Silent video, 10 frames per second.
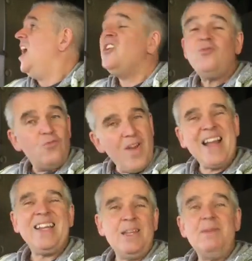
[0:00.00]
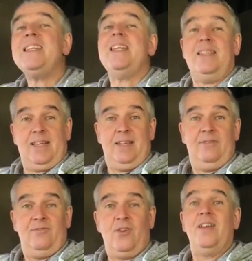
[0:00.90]
as random as
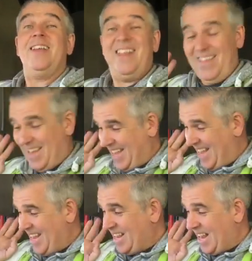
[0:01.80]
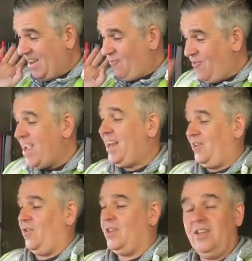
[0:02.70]
anything, right? He
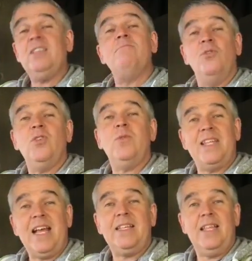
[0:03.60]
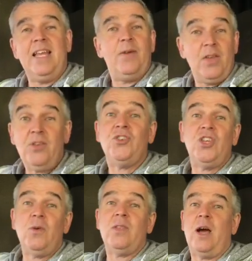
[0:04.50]
realised his mother was actually there. Now, you're
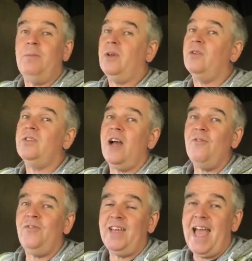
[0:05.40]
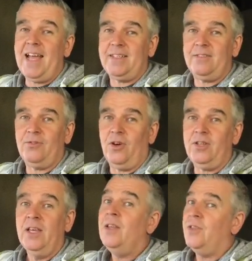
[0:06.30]
sure of that, because don't forget,
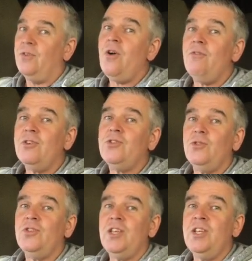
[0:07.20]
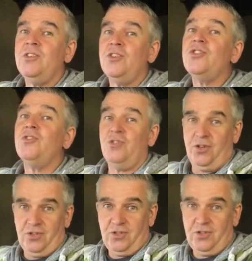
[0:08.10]
right, there are such things as
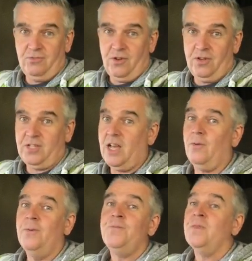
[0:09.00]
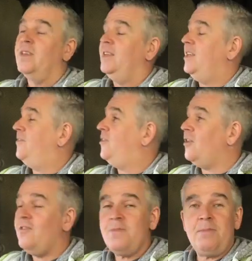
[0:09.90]
surrogates, right? So you've
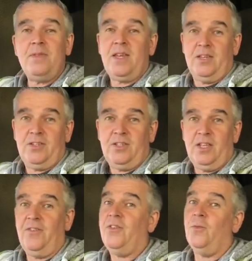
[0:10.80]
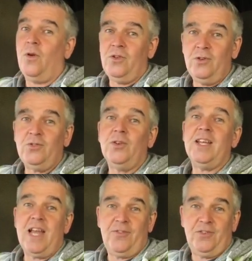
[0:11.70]
got to remember this. If the one who's
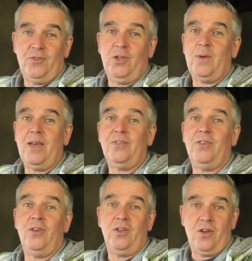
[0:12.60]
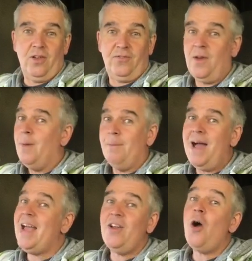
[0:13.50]
looking after you all the way through your life
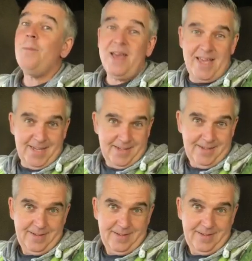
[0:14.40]
may not be,